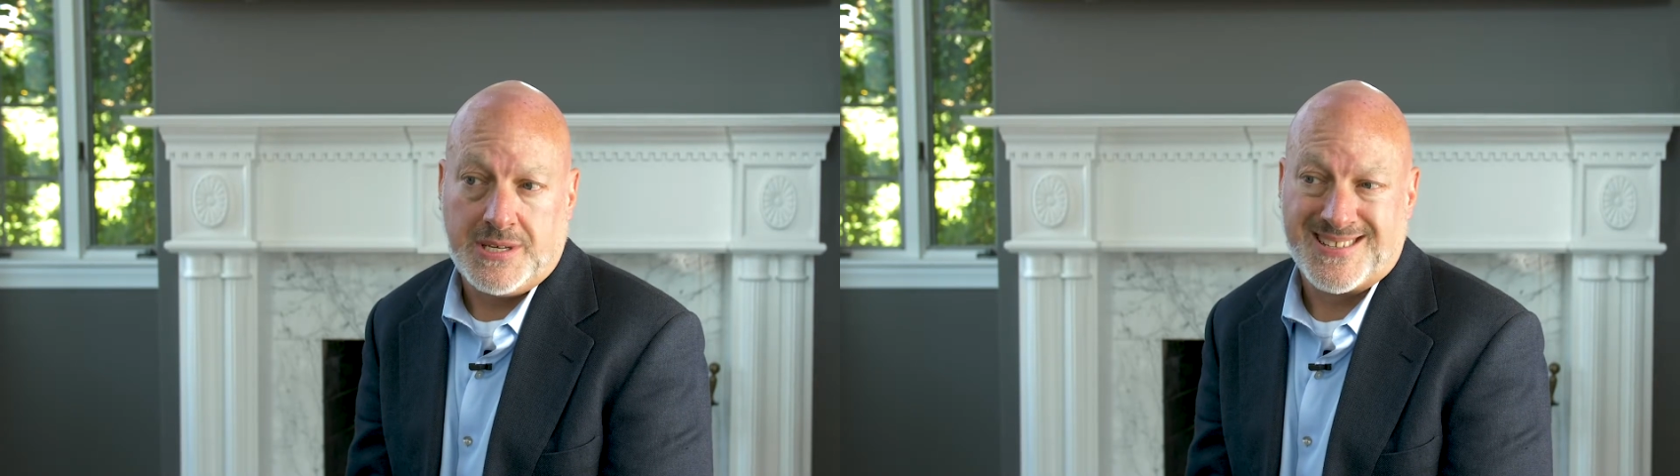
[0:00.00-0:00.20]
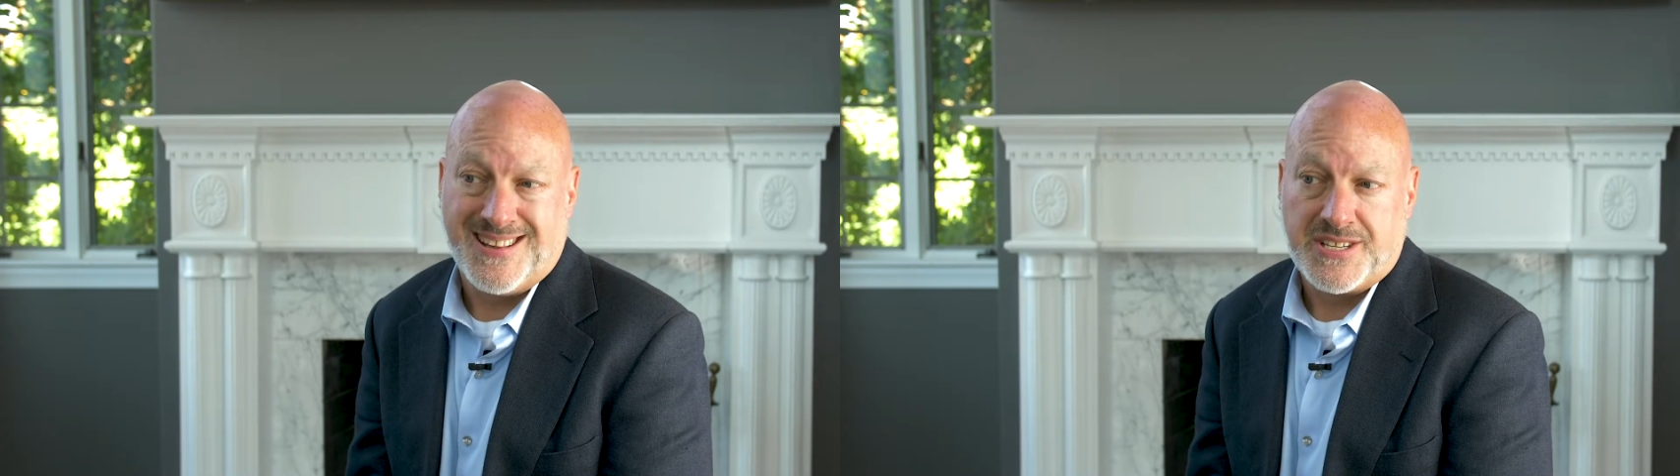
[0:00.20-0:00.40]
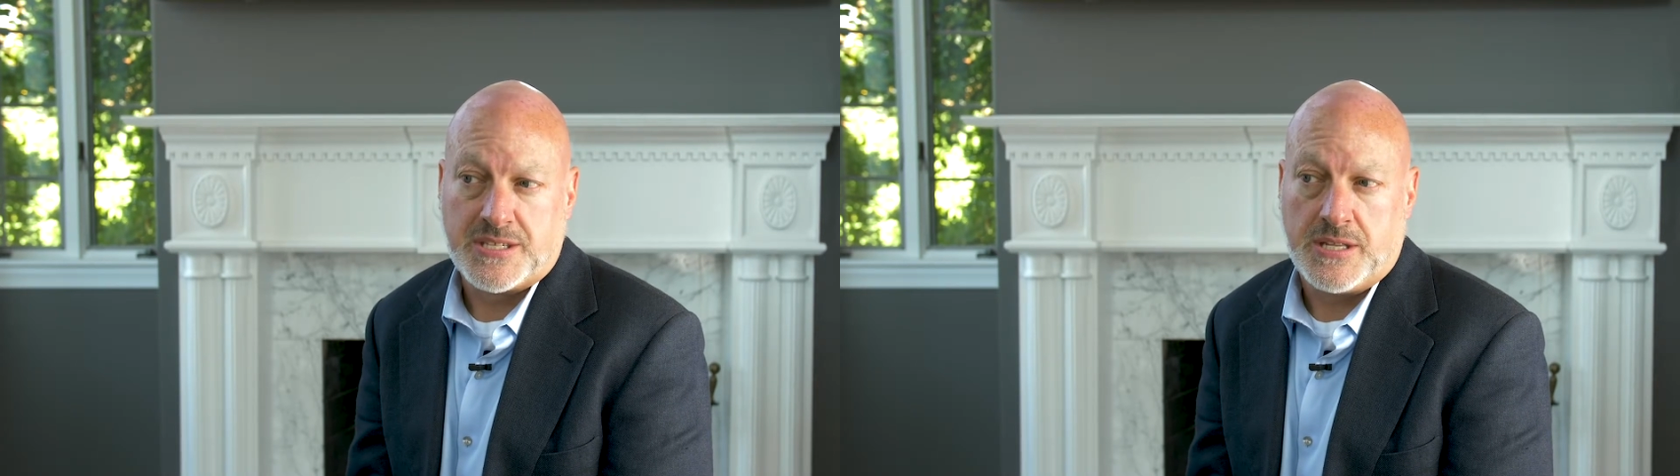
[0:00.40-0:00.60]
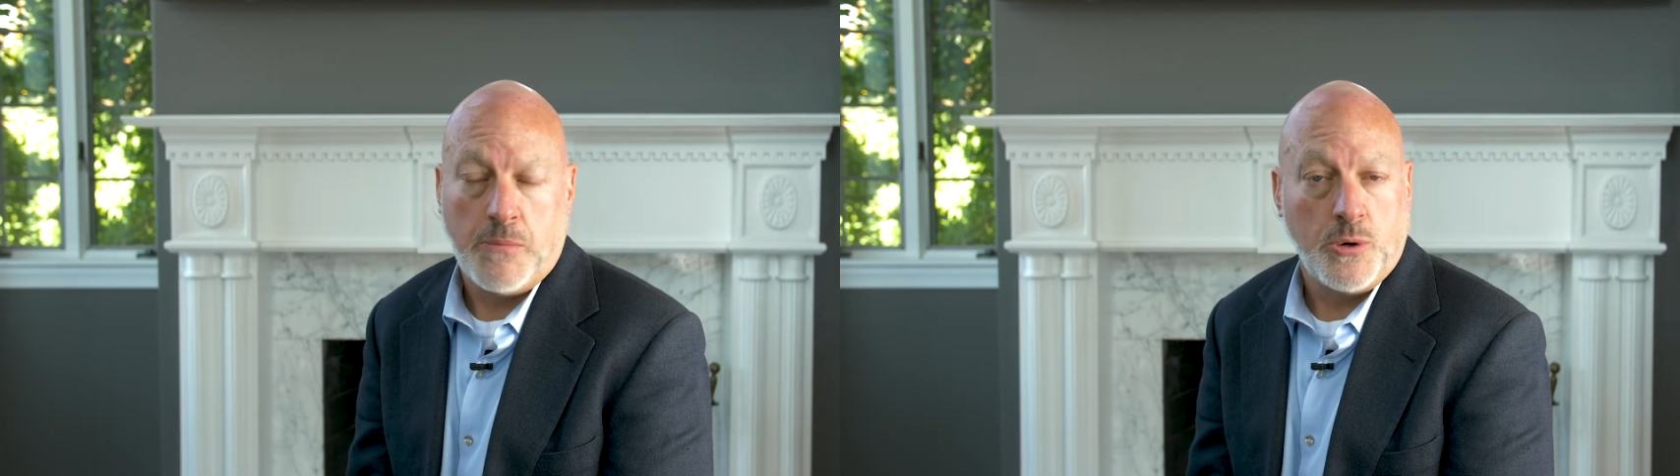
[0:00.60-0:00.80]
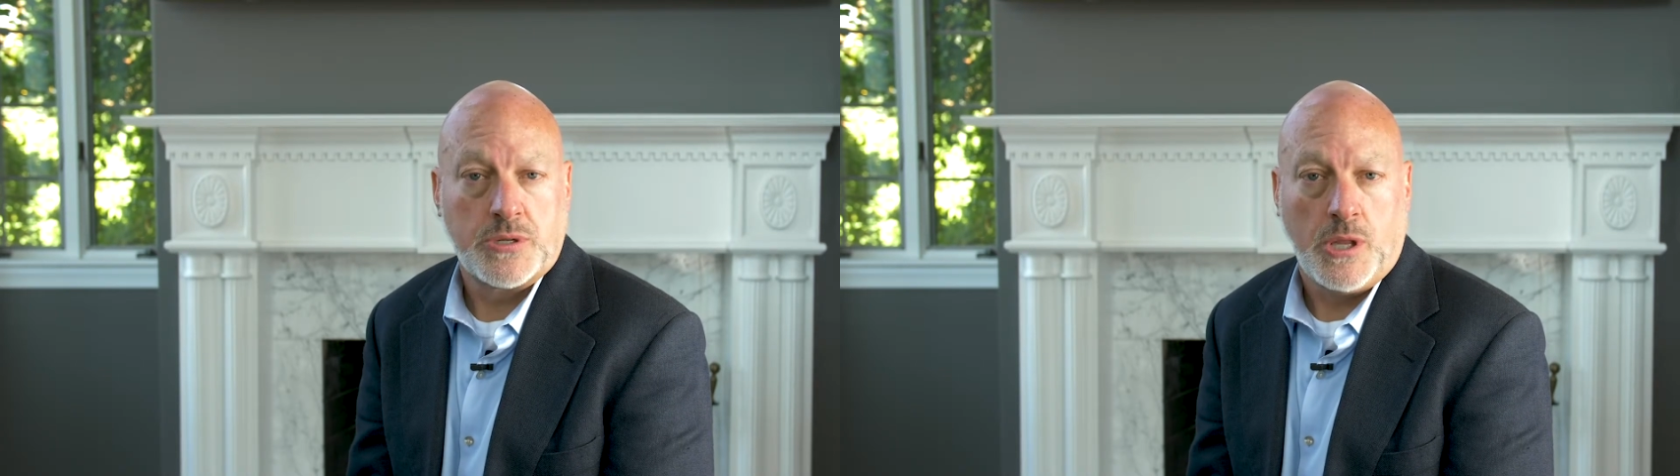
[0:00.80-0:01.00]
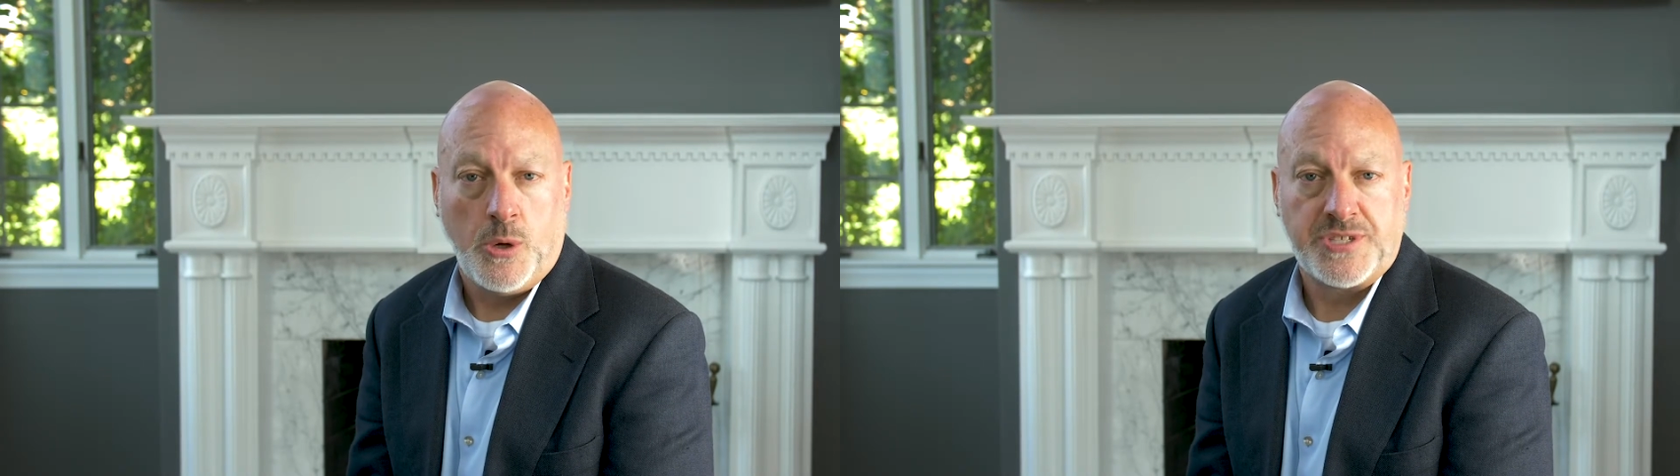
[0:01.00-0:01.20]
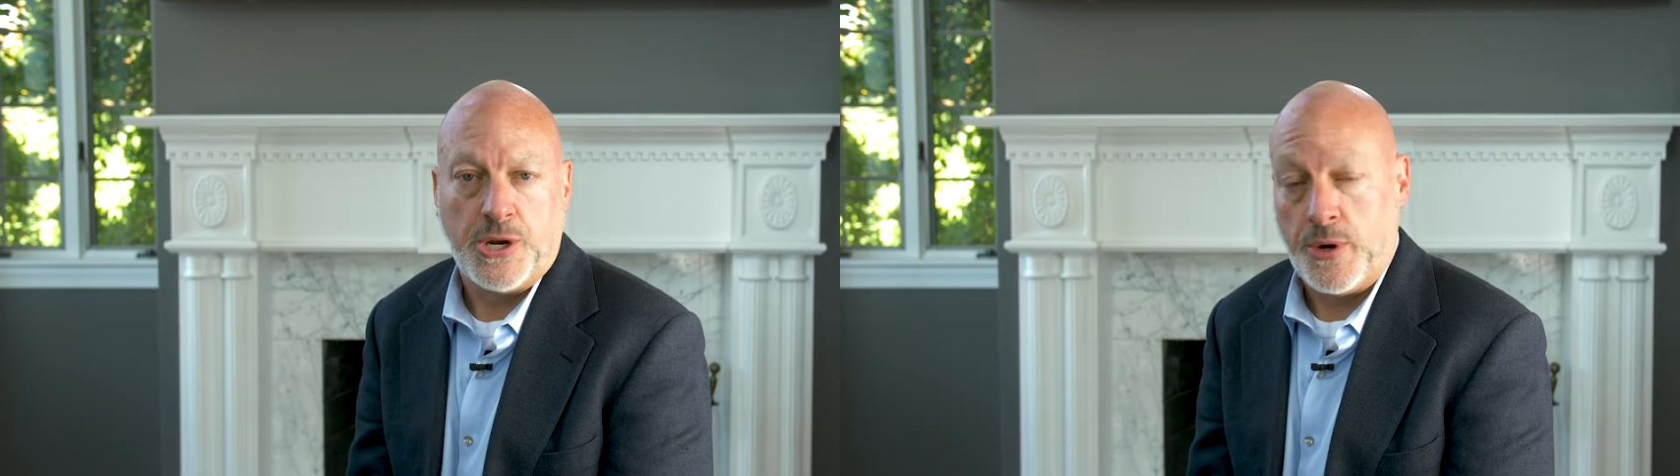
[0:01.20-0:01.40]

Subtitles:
is less than most loans